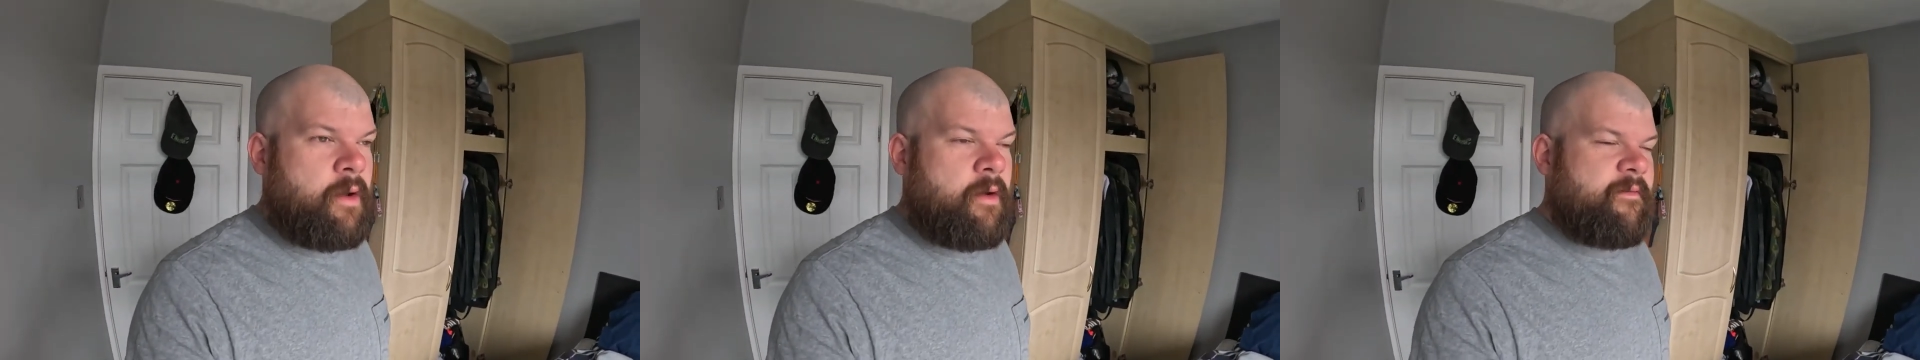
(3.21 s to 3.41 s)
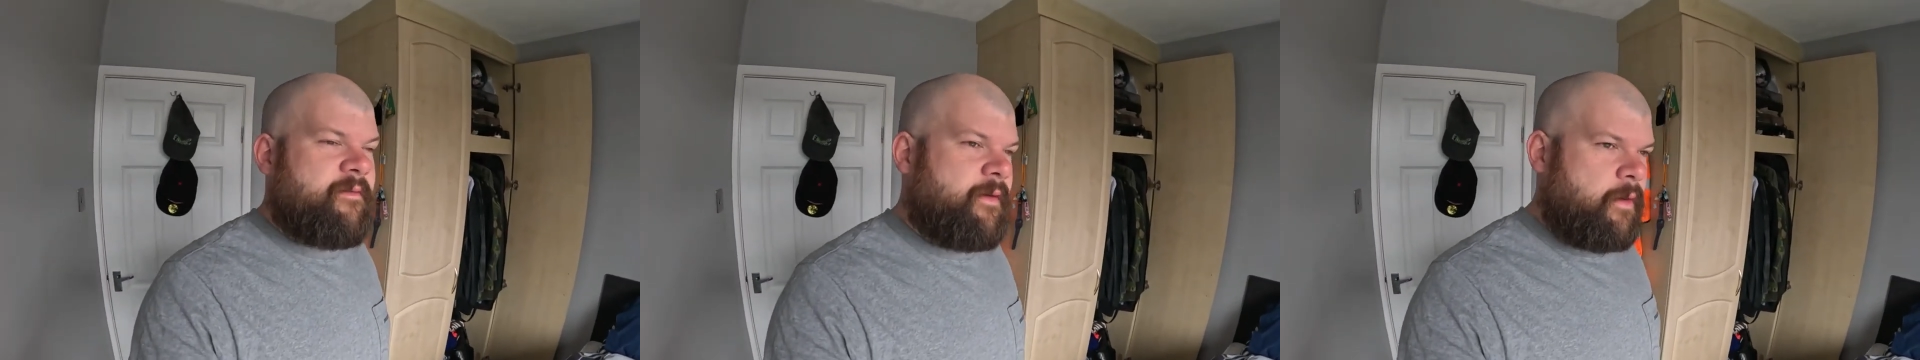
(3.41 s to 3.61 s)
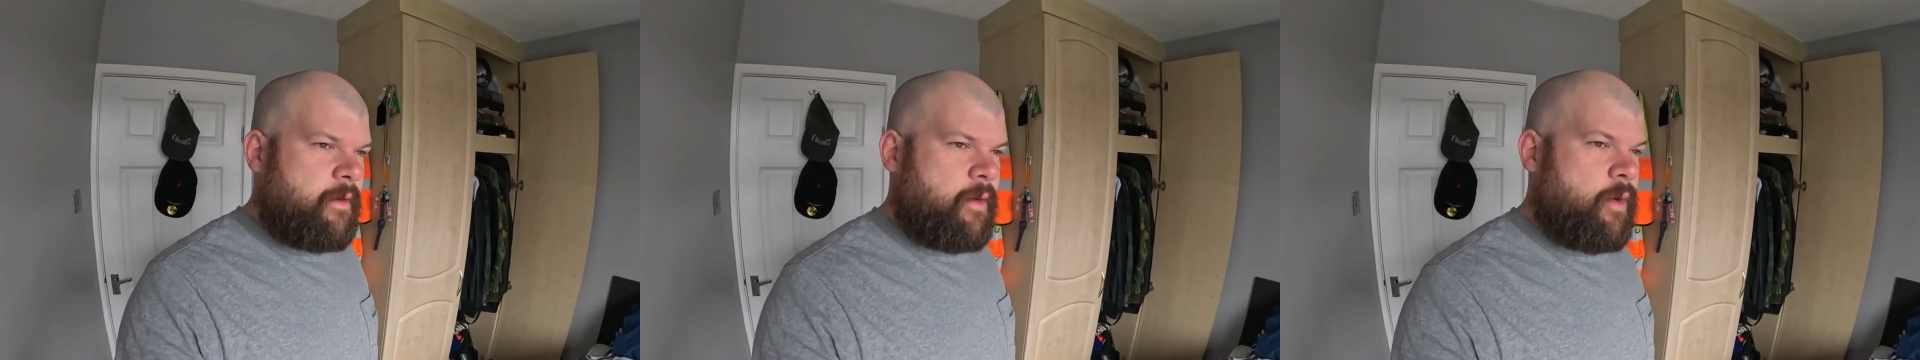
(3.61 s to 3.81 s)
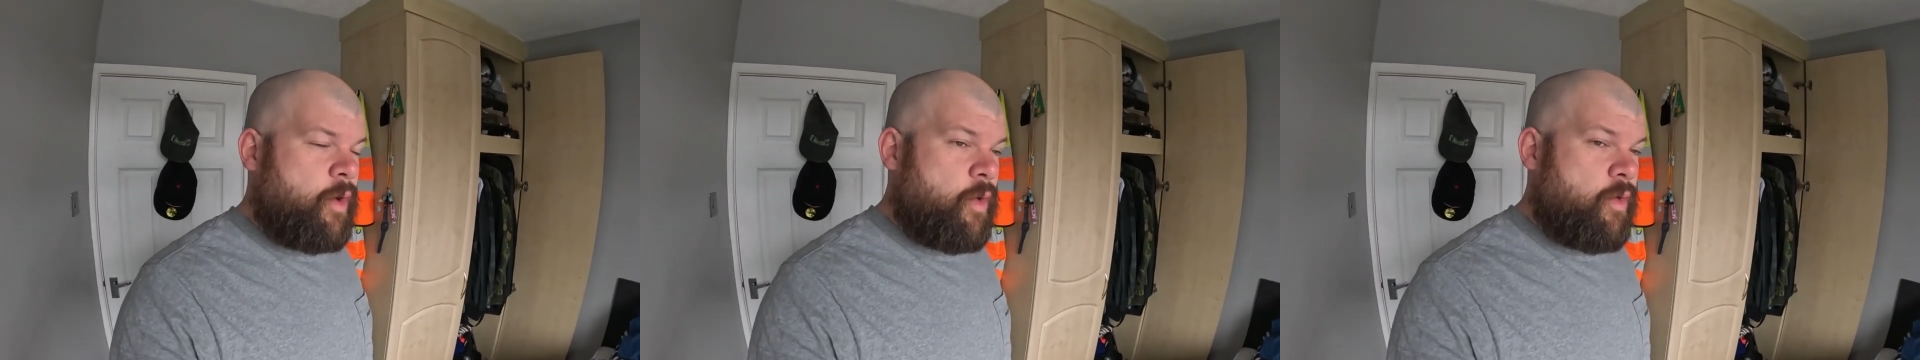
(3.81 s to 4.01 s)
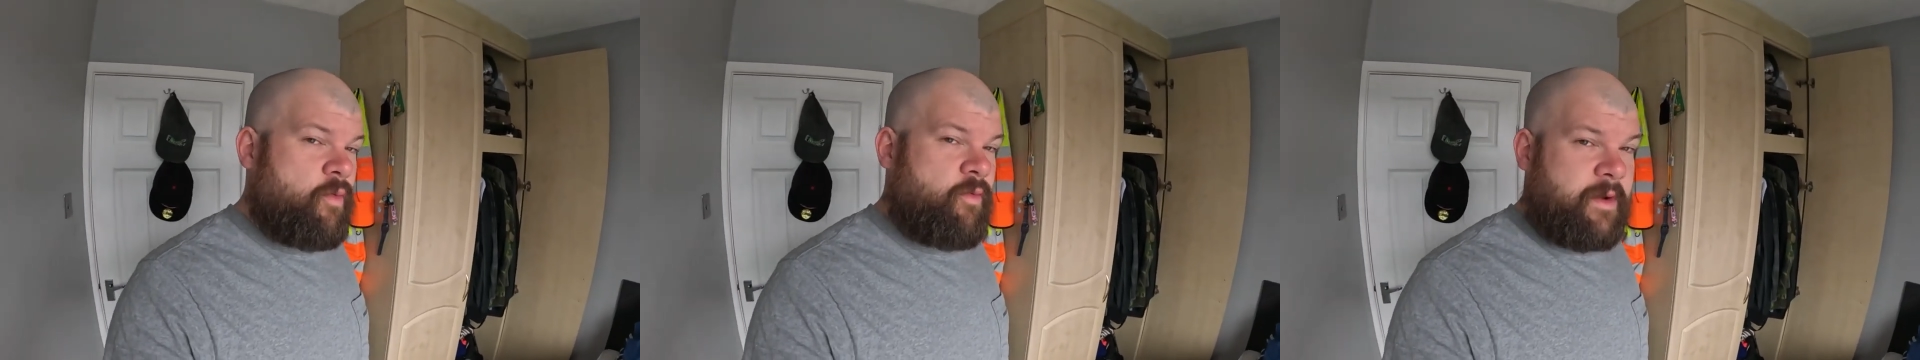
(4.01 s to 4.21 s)
for
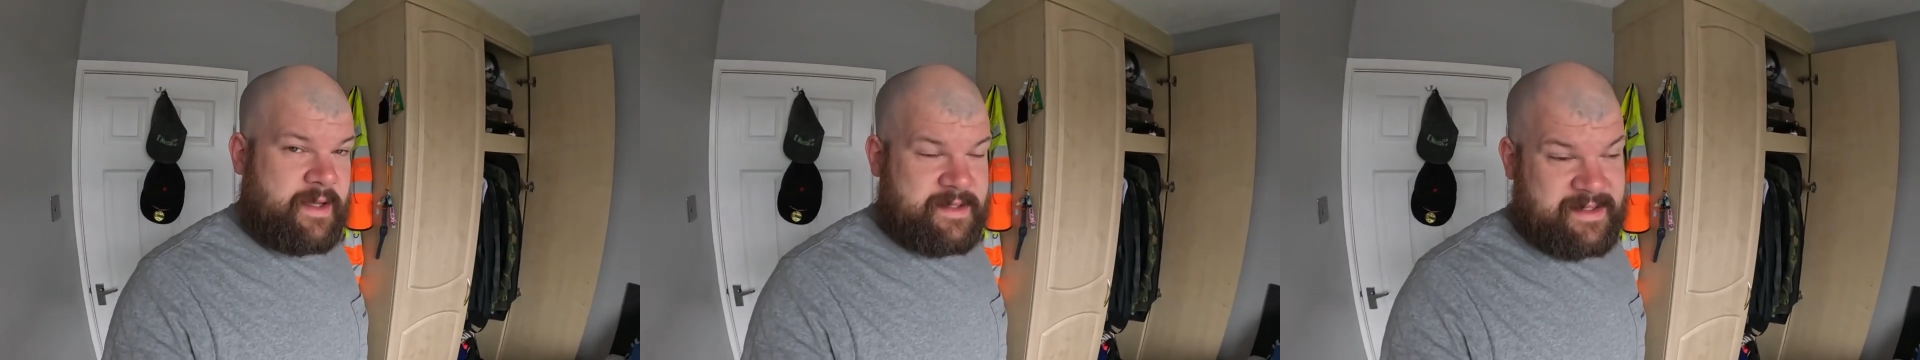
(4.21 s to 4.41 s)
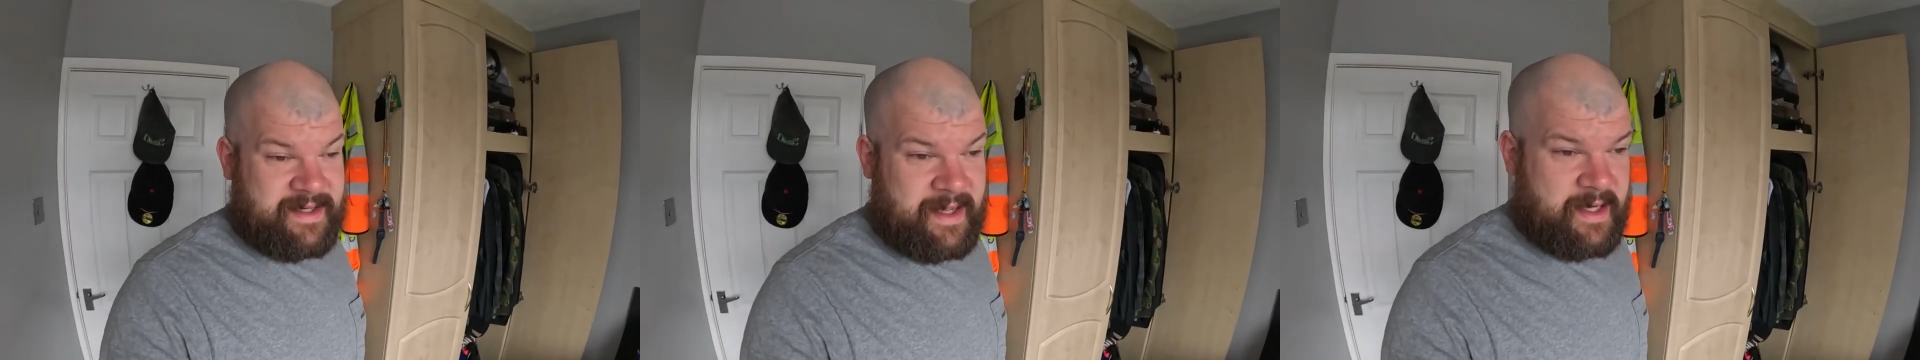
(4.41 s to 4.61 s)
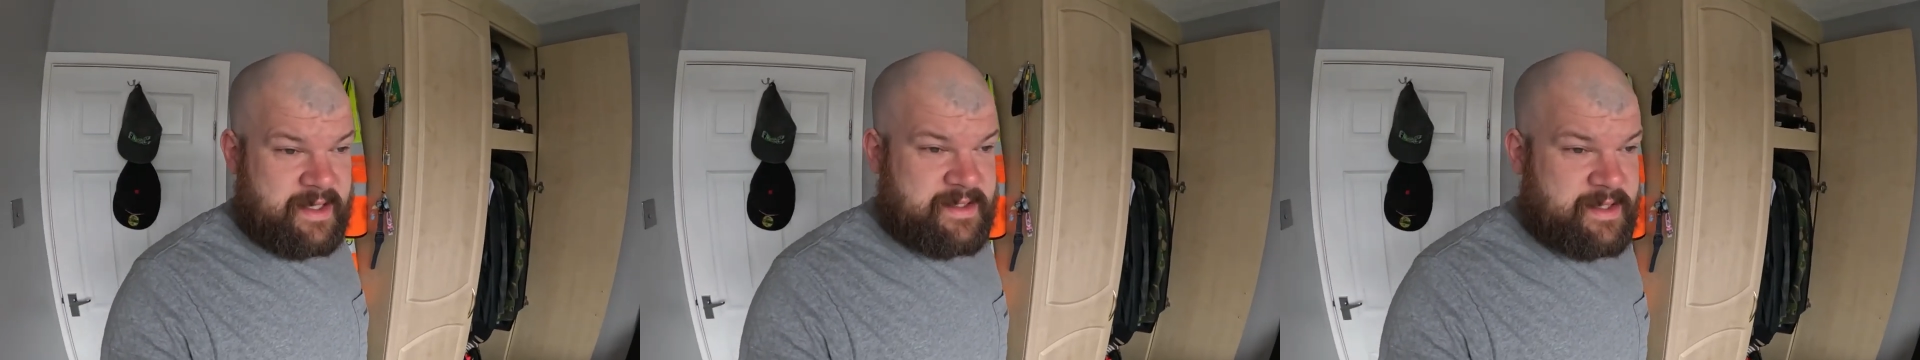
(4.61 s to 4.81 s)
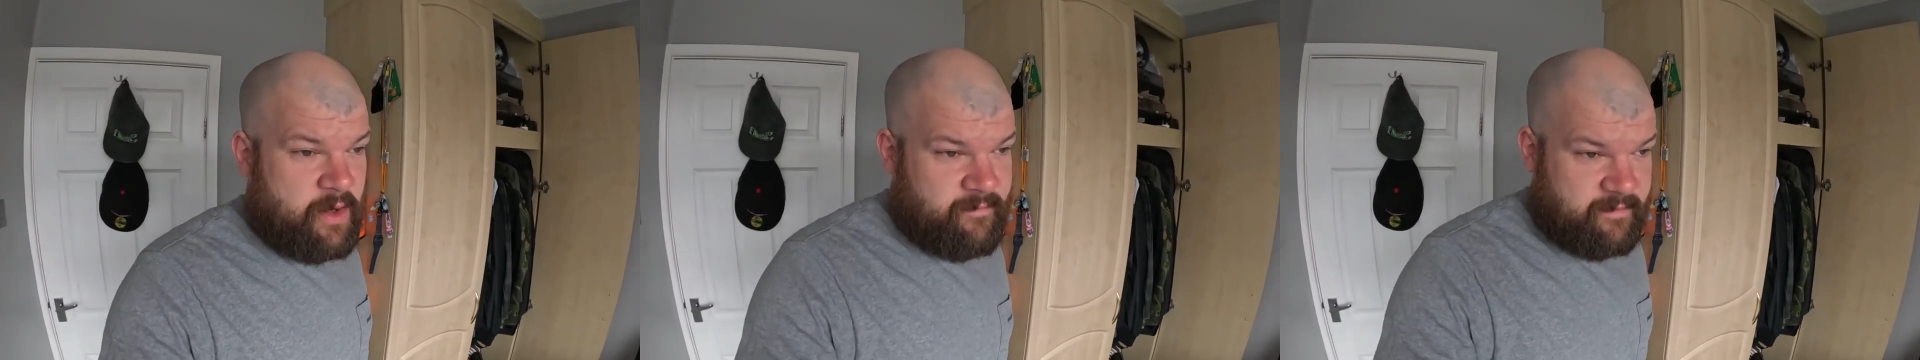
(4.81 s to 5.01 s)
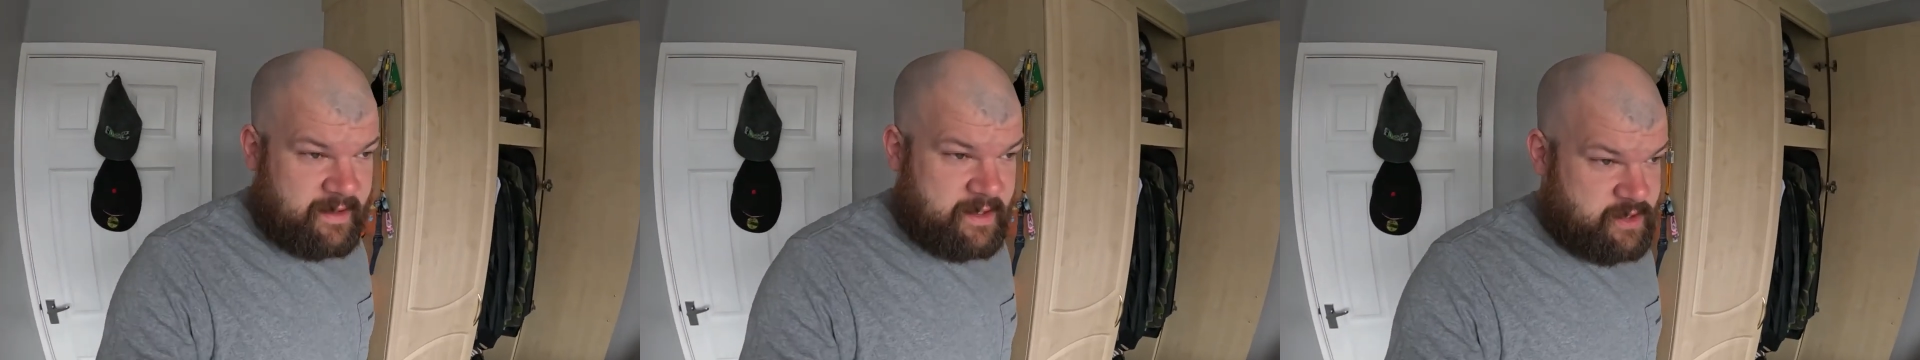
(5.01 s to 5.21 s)
no reason, and it's a
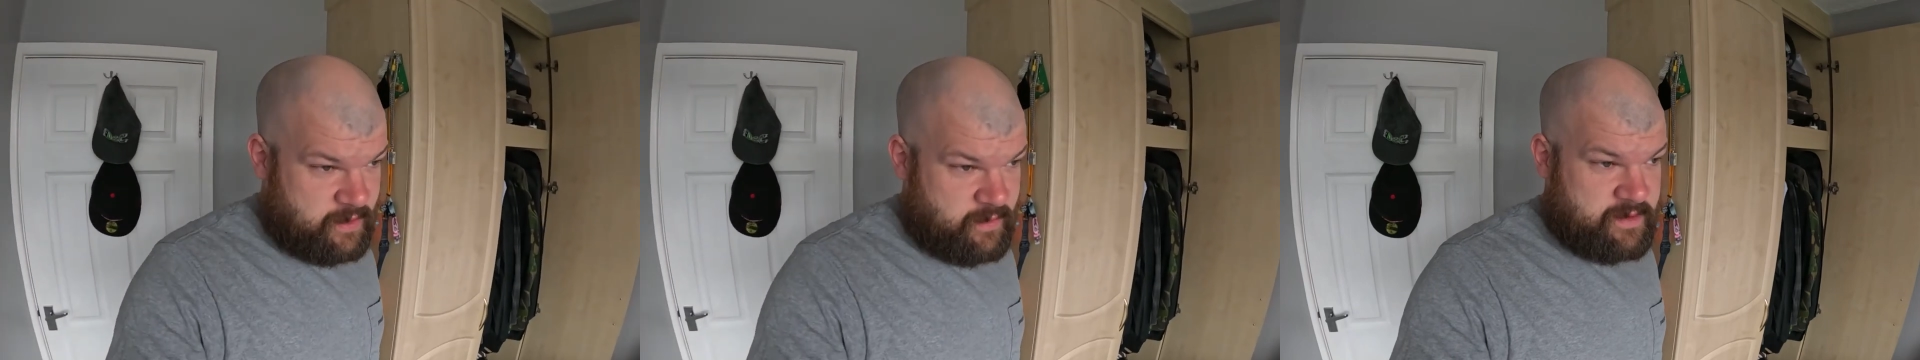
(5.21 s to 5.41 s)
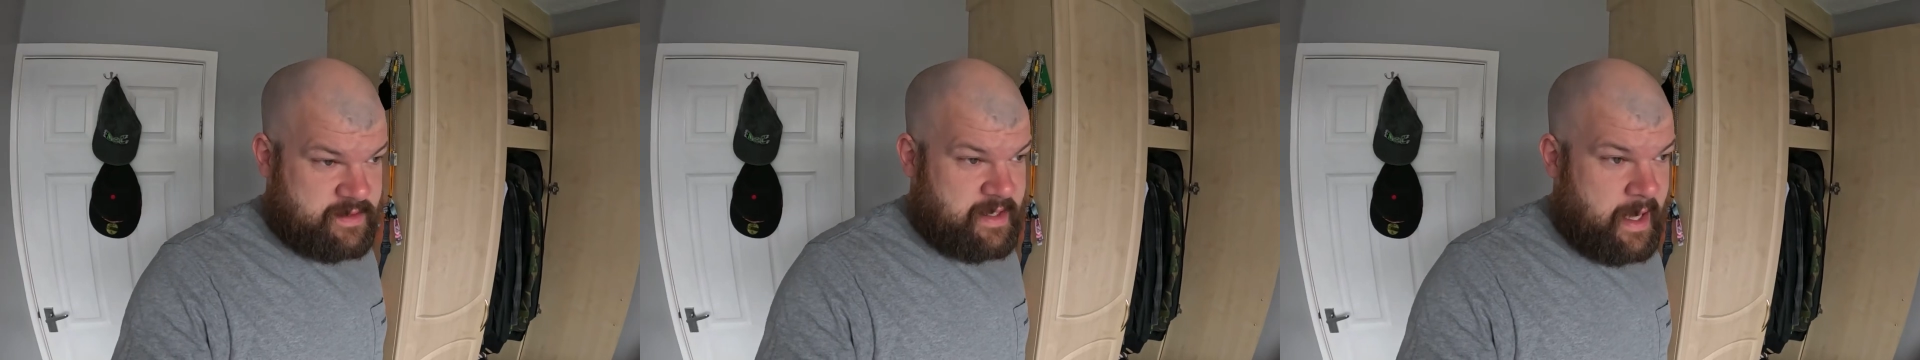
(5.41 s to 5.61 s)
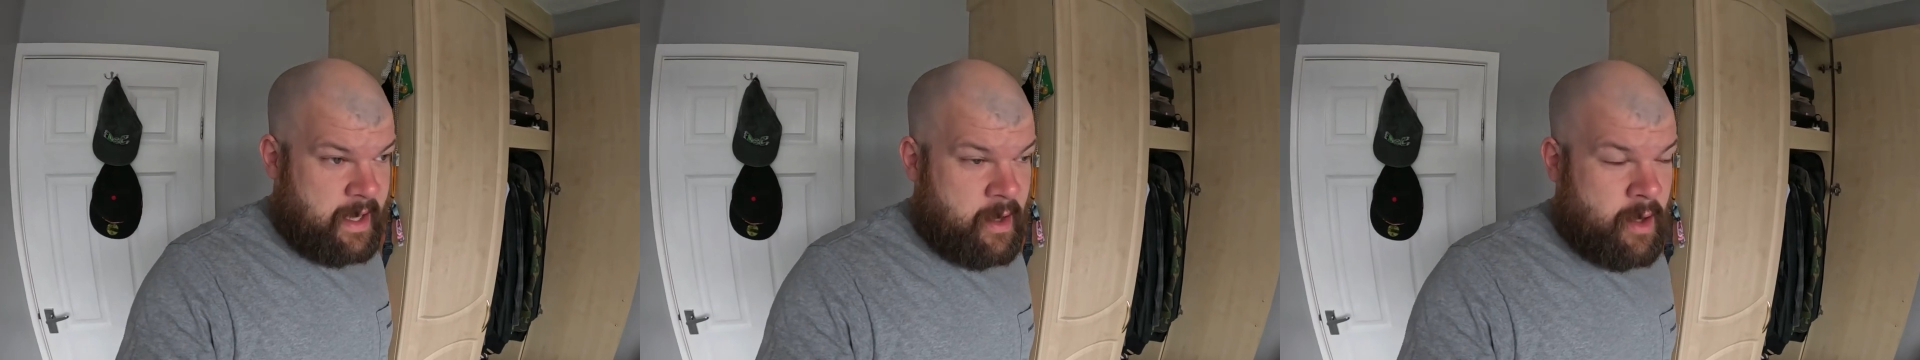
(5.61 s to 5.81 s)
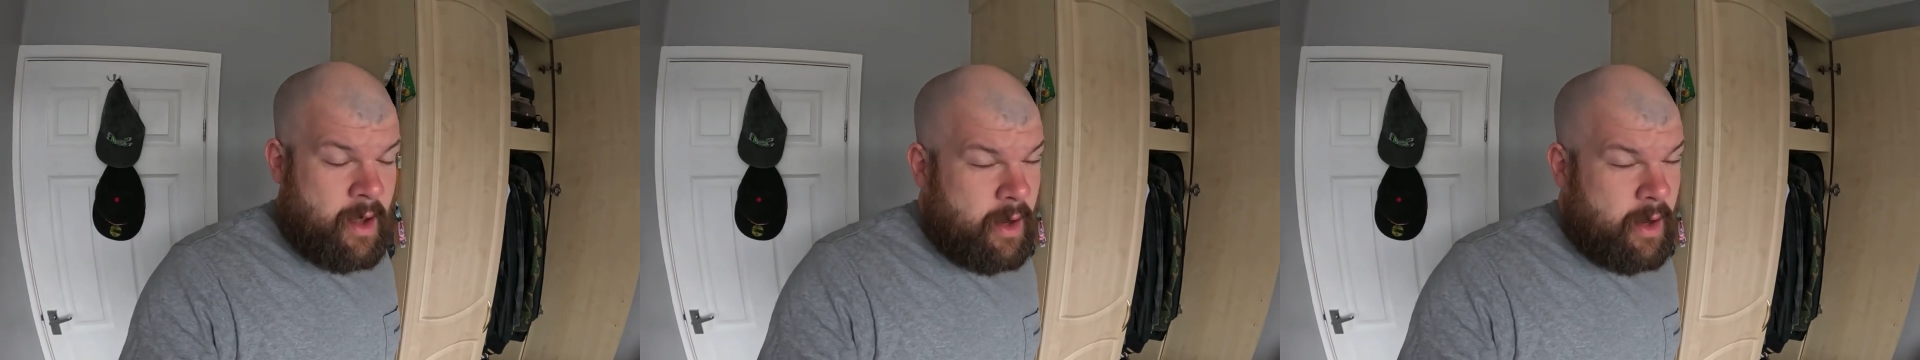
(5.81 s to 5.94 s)
lovely Tuesday.